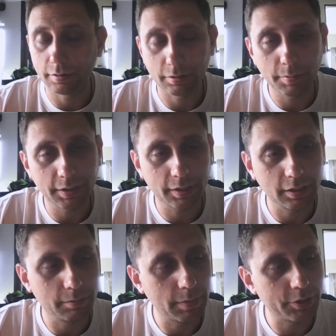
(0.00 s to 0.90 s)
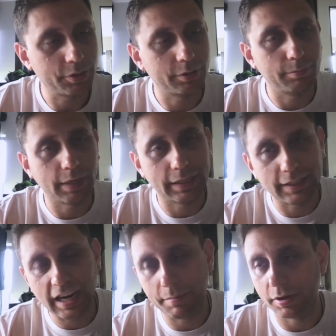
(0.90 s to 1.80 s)
automatically measured my
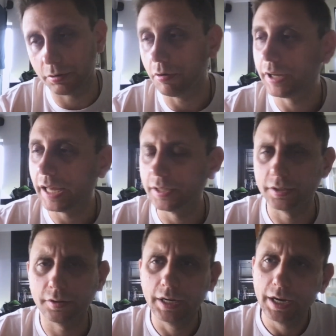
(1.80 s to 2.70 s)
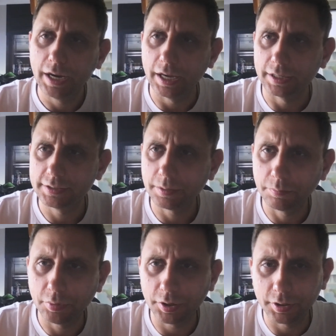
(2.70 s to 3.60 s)
time in Google Calendar. And at
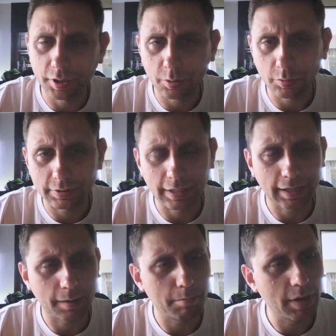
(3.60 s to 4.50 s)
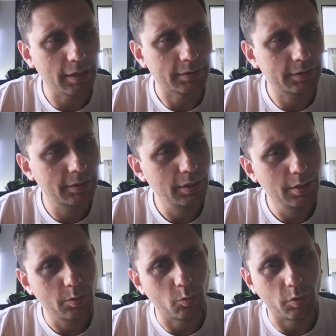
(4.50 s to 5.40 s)
some point there was like a month
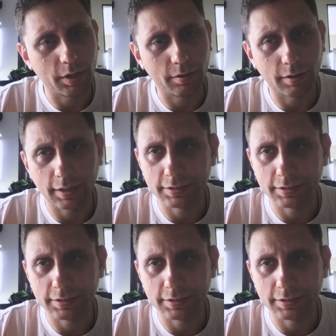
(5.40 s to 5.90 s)
where I